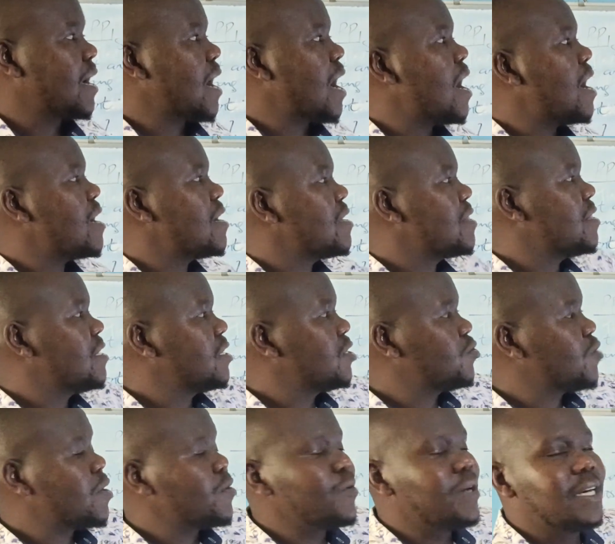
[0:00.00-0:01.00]
And this
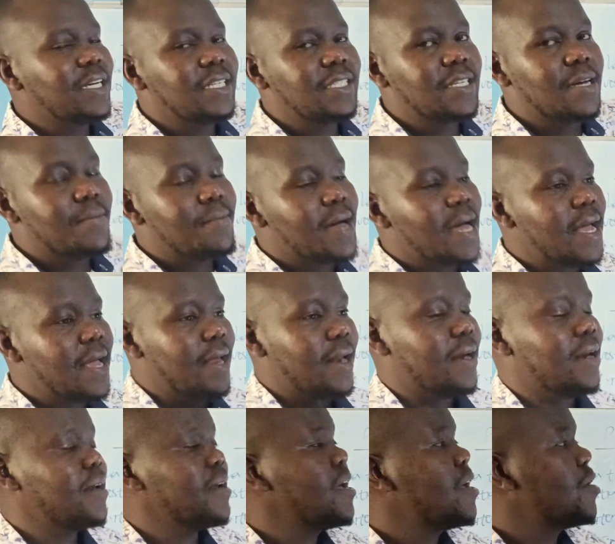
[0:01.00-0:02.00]
one will
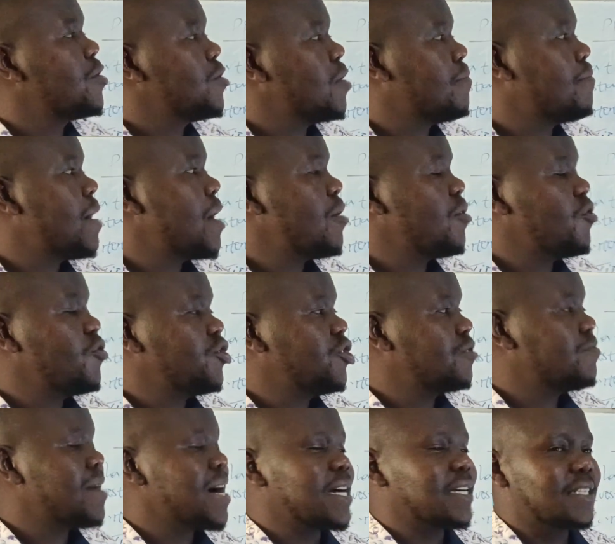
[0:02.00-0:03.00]
determine your
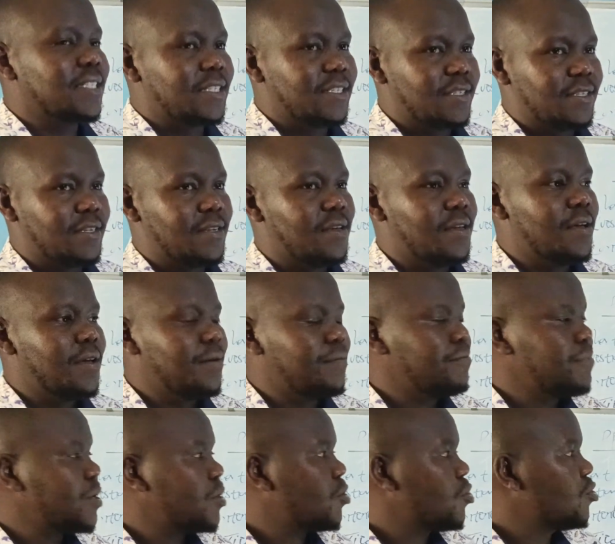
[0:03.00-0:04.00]
biology marks
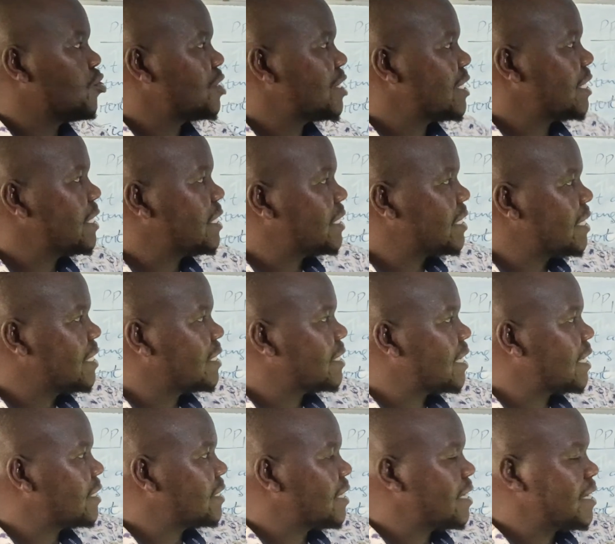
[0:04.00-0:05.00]
because it's
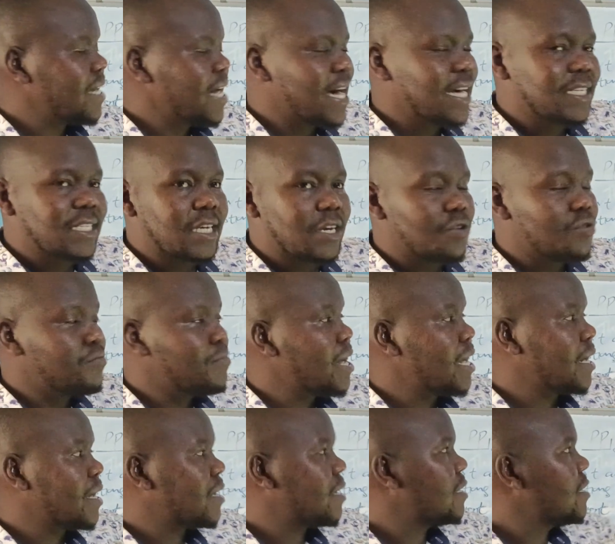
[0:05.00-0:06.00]
inserted as a raw
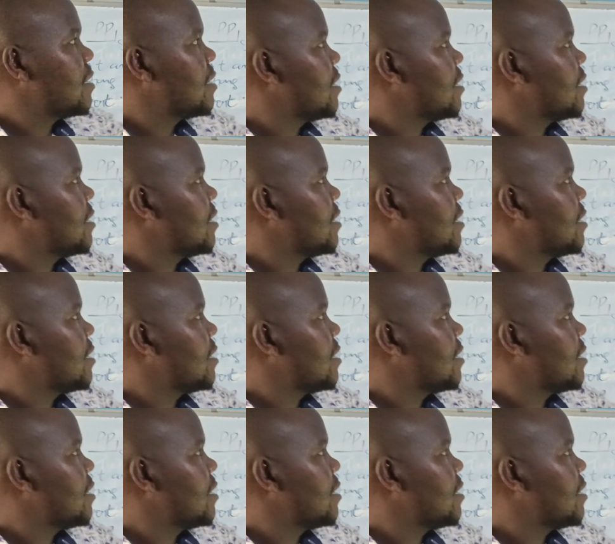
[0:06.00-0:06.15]
mark.